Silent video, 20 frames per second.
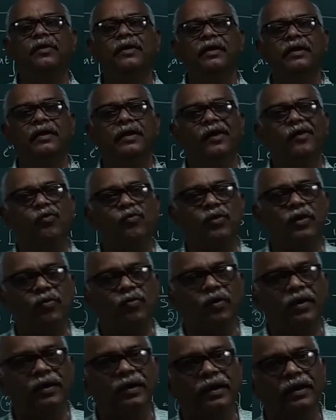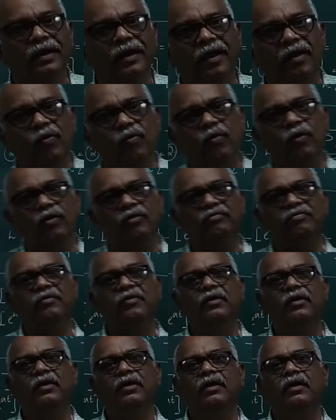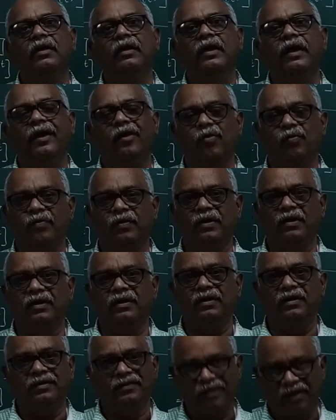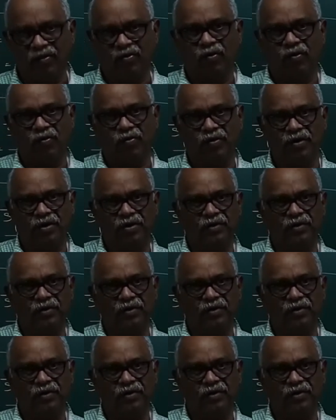the next exciting class of Expert 360.